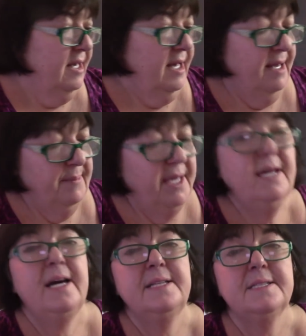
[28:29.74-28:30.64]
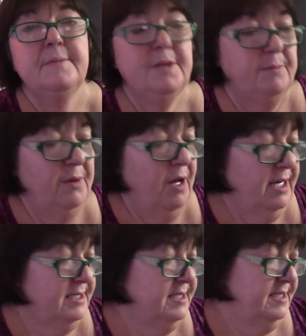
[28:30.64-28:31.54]
I may cut some of the
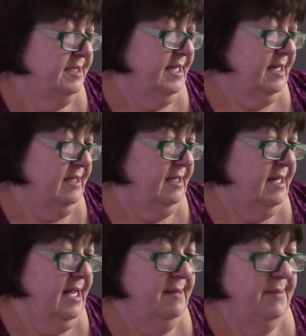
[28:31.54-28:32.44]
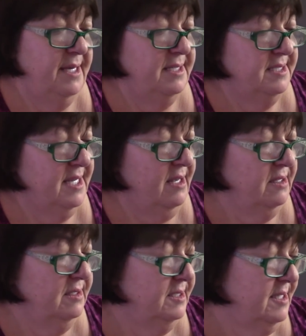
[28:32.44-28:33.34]
blocks to sell. I may
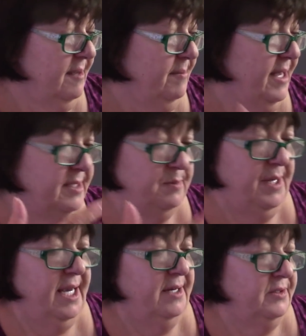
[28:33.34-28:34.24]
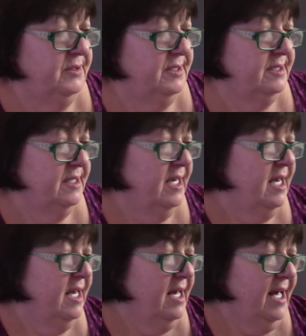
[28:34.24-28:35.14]
sell some as panels.
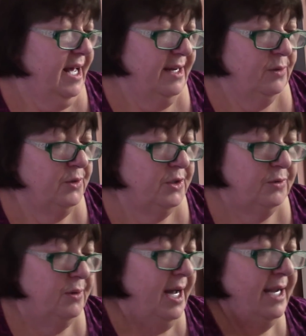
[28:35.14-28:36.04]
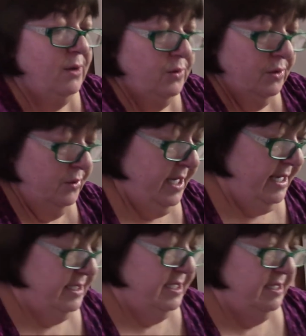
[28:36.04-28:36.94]
I don't know. I don't know
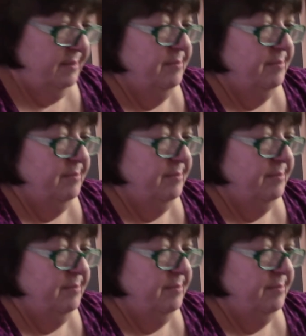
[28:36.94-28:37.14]
yet.